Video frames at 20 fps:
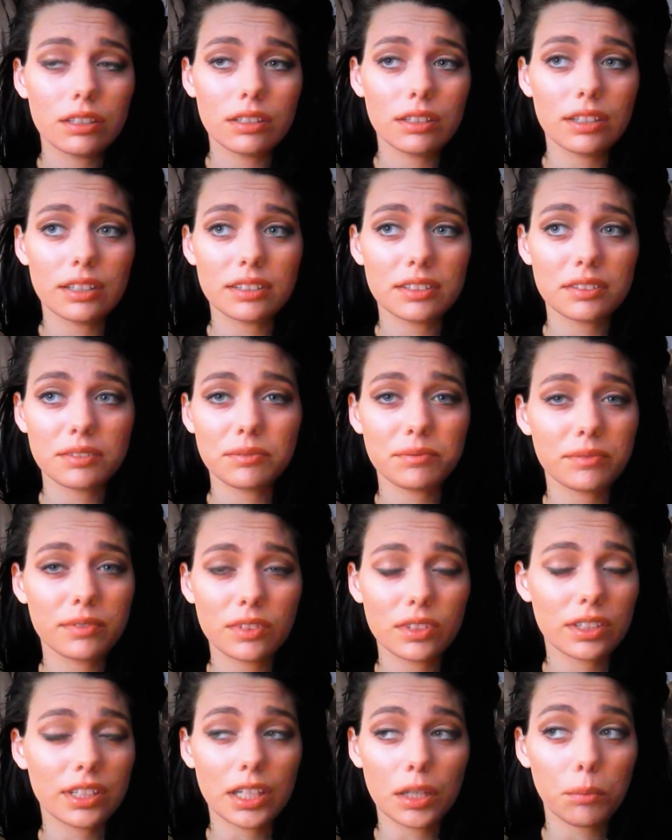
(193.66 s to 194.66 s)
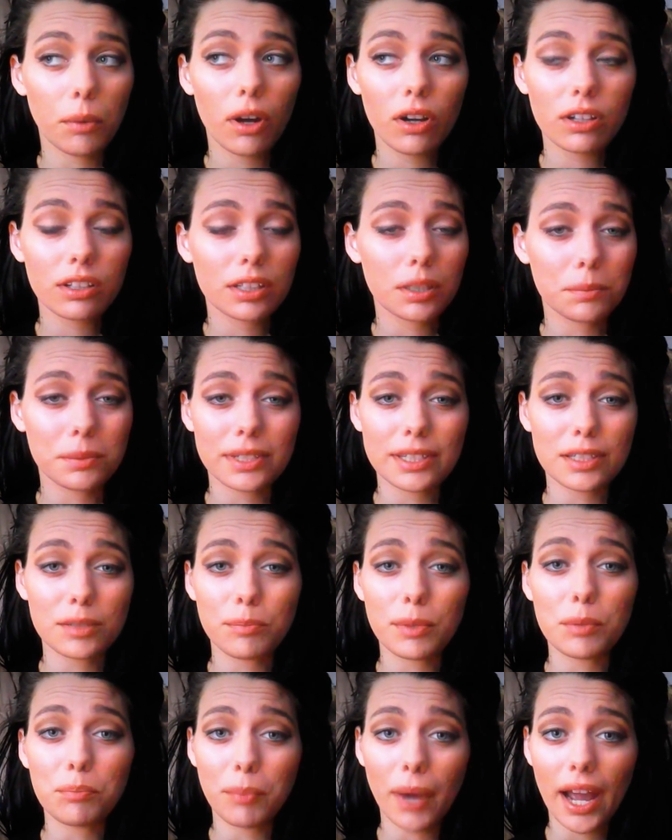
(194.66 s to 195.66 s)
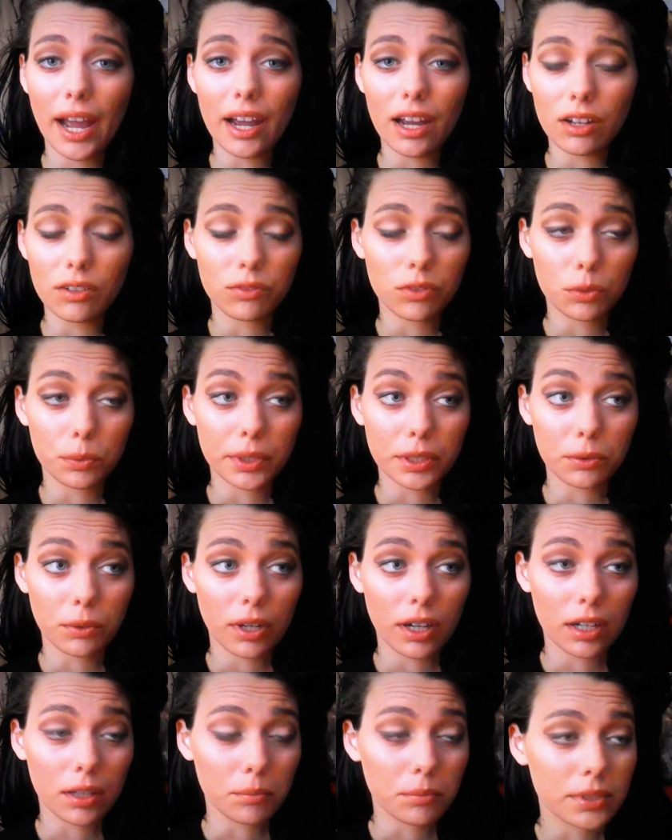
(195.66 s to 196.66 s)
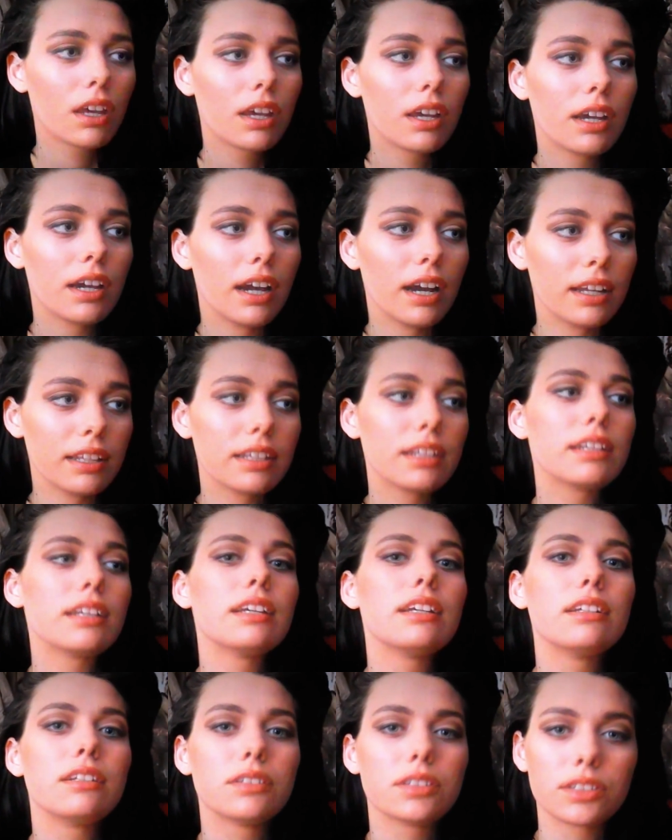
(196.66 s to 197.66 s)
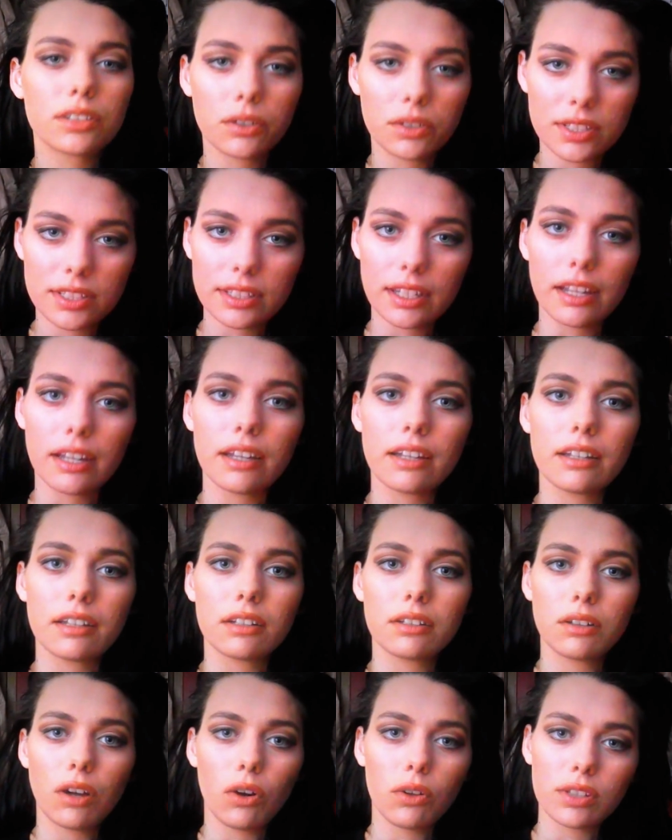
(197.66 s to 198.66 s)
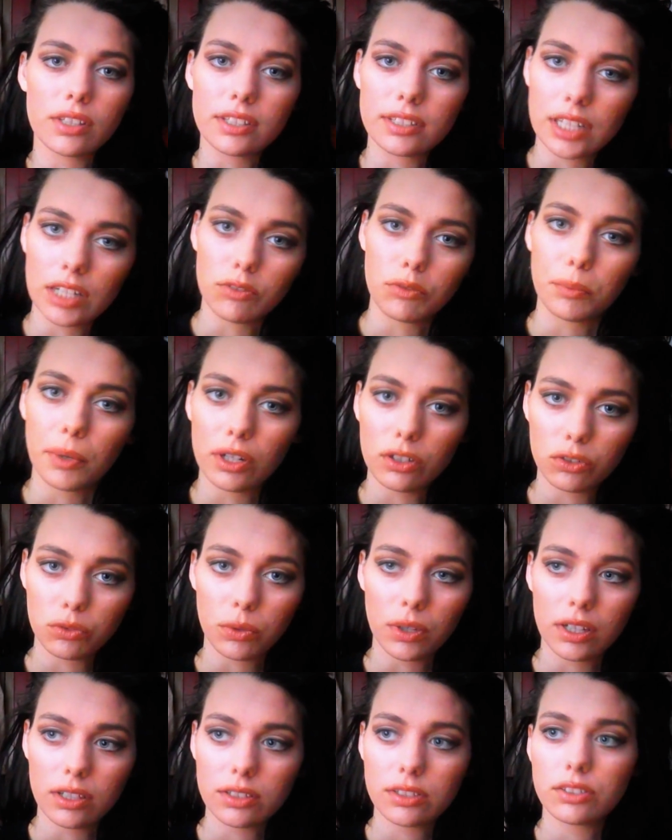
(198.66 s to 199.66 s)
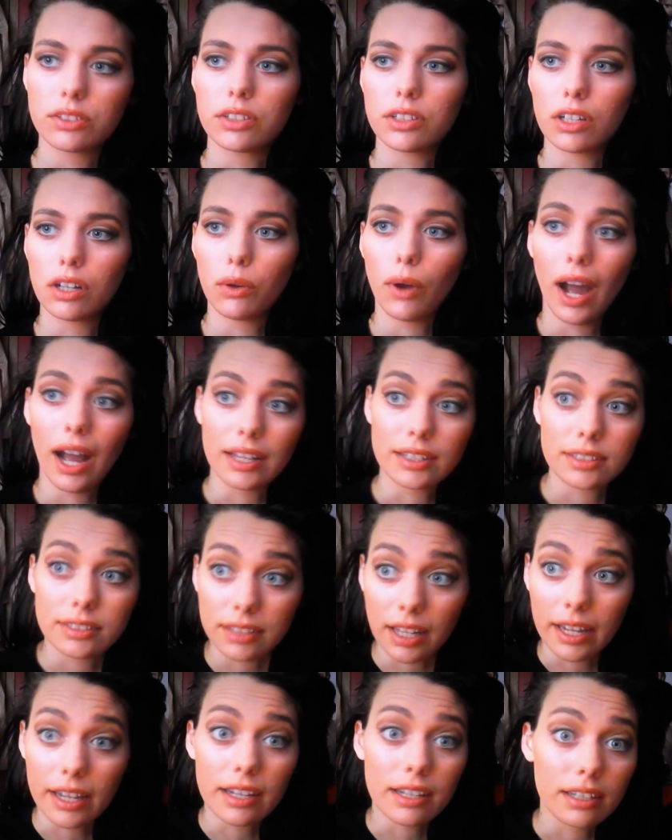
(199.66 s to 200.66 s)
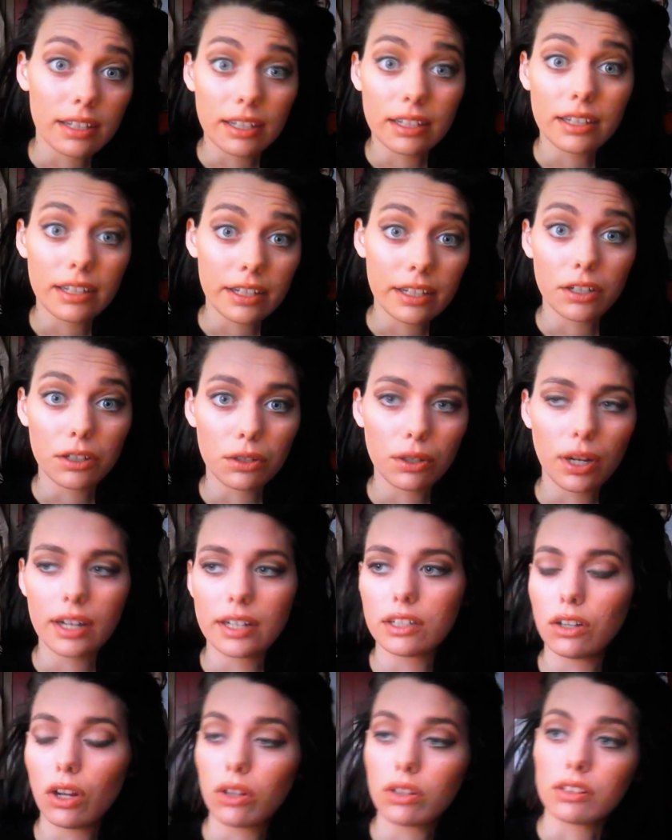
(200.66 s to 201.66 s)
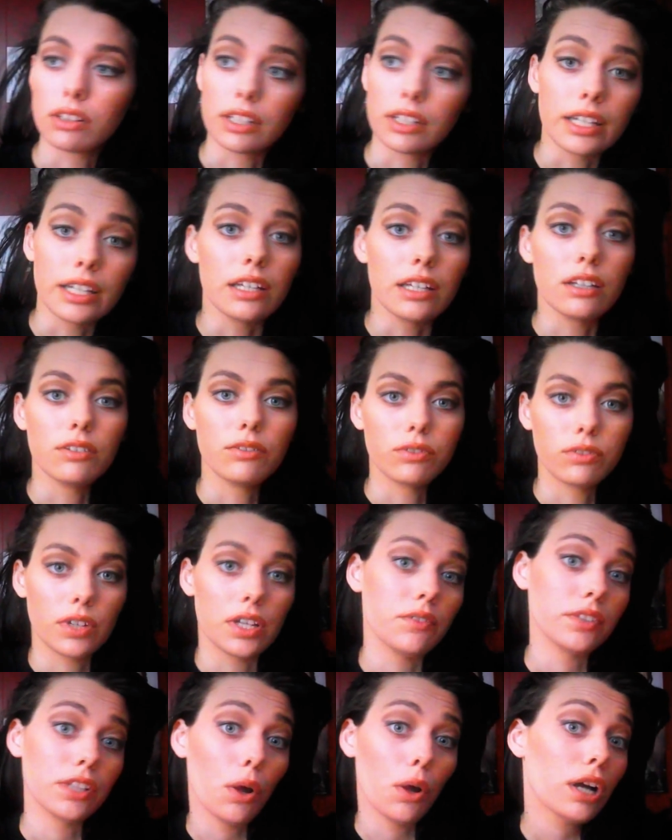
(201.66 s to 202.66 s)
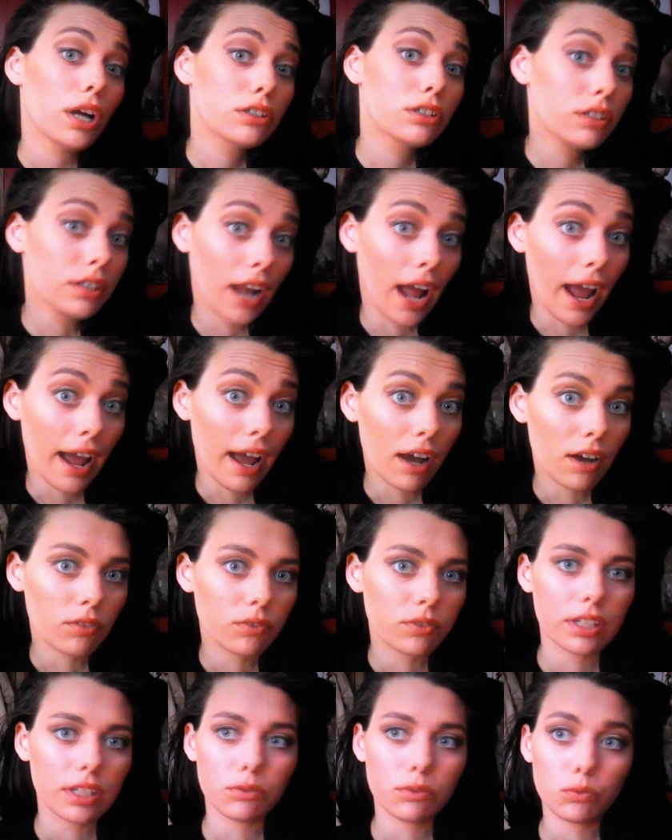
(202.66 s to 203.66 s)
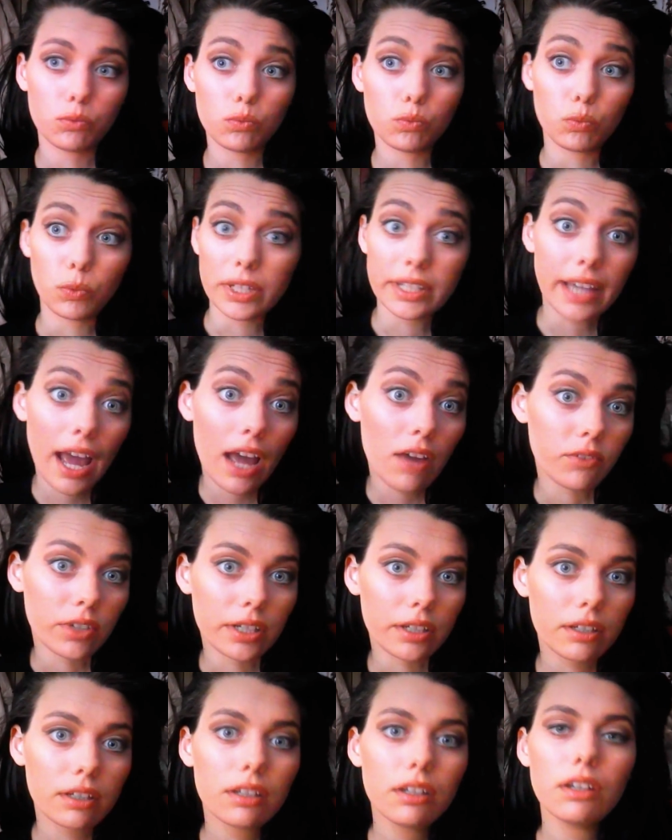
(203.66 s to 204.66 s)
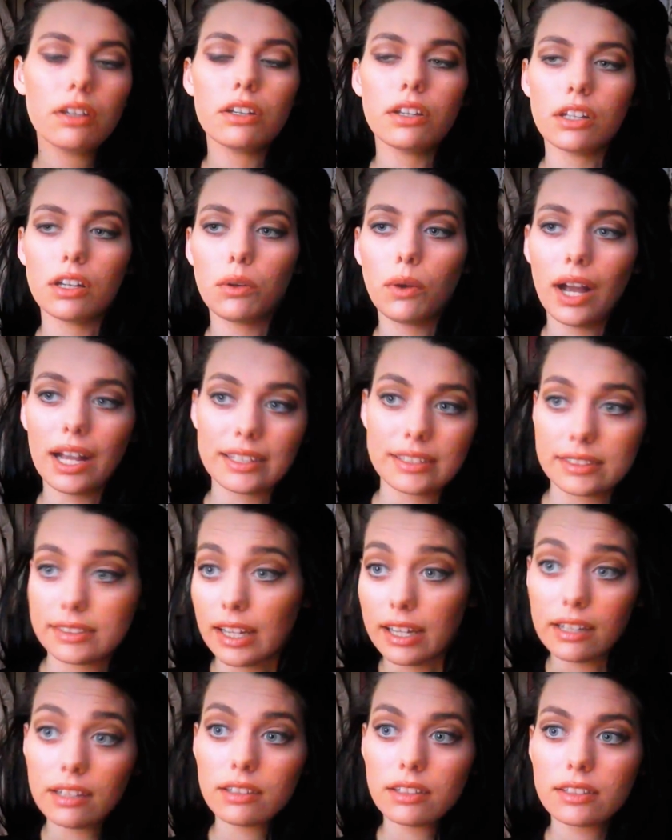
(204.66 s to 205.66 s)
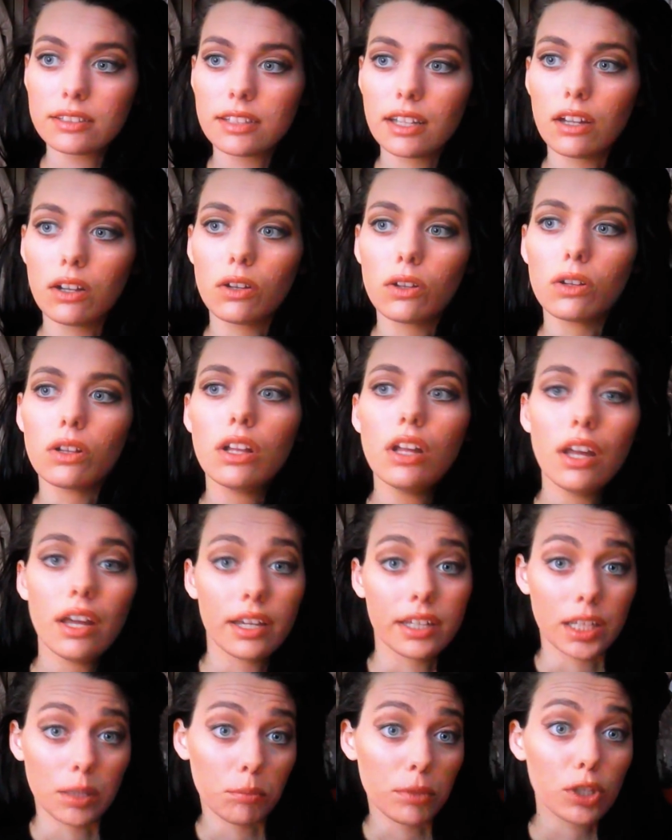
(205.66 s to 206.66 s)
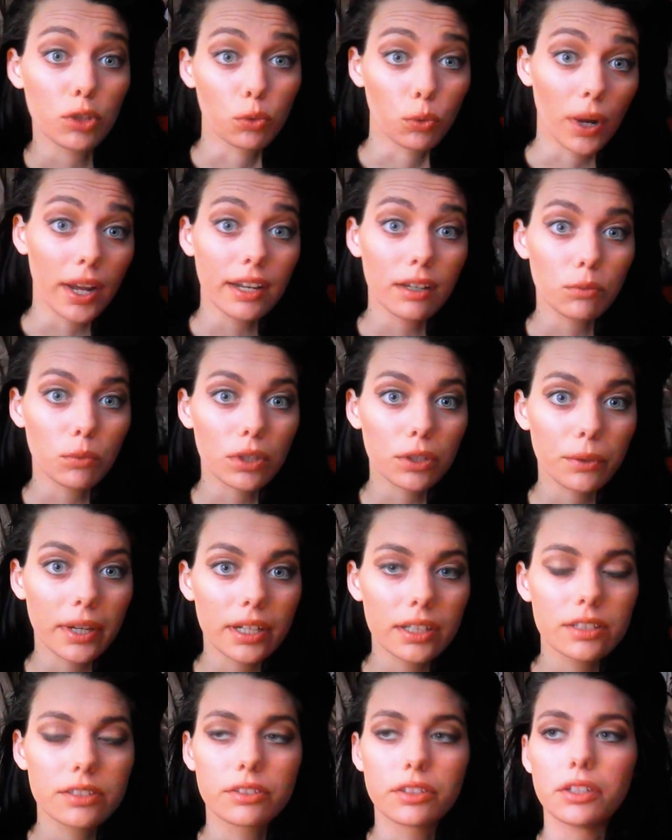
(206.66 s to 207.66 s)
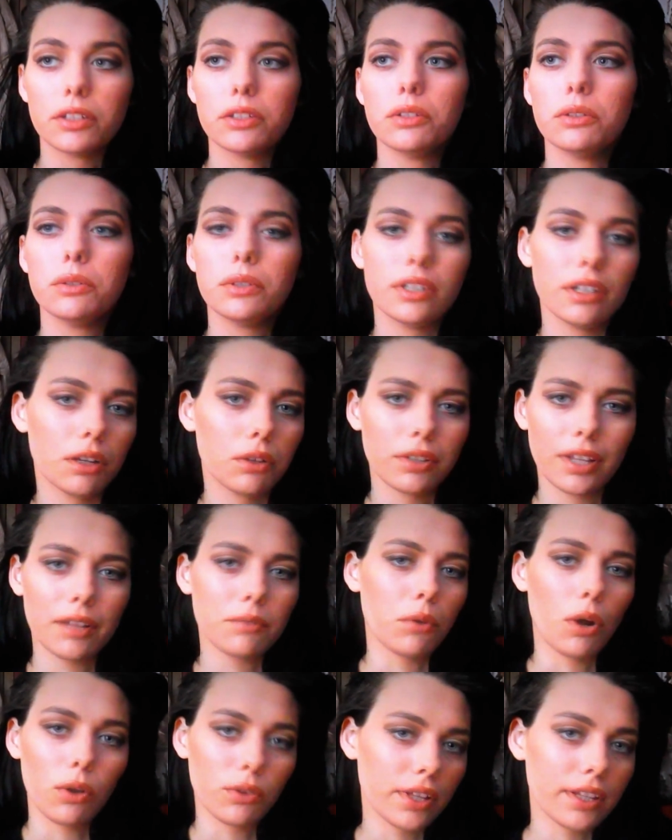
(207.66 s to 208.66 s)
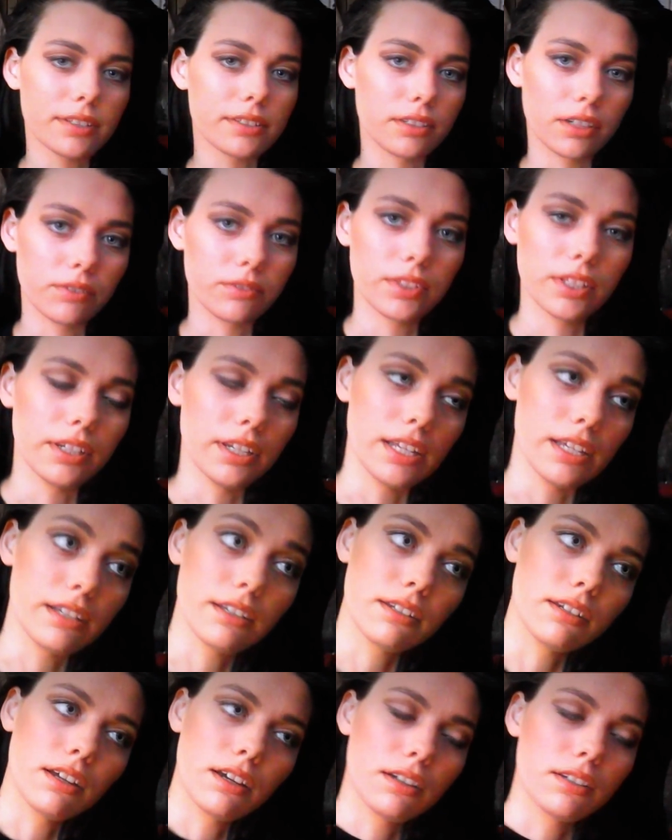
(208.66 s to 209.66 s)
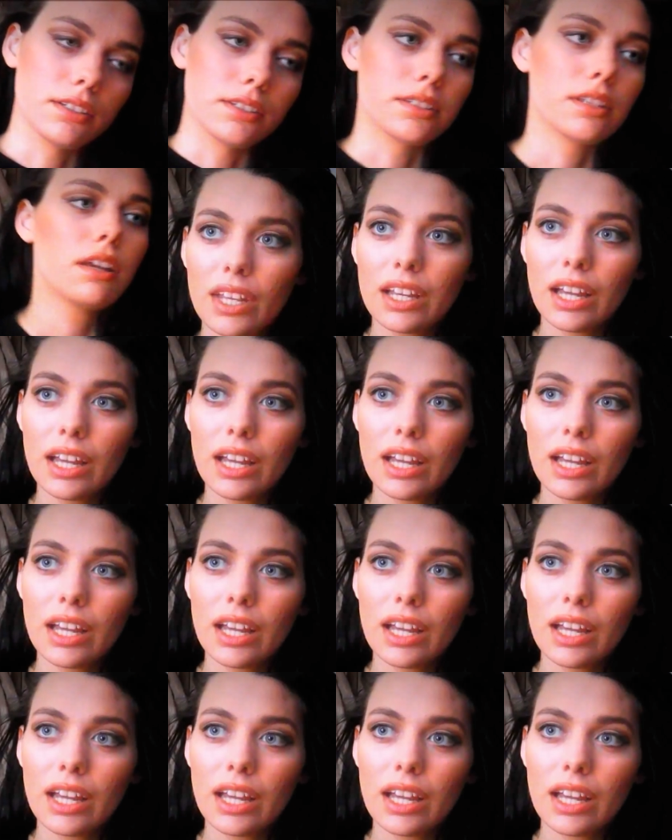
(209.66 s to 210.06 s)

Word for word: It the apocalypse has been bad for Rick Grimes. And then he starts saying all this stuff about trust, you know, I stayed in here, I did not leave, even though I could have, and wreak havoc you know, I stayed in the cell, give me credit where credit's due, you know, that all that stuff that Negan does.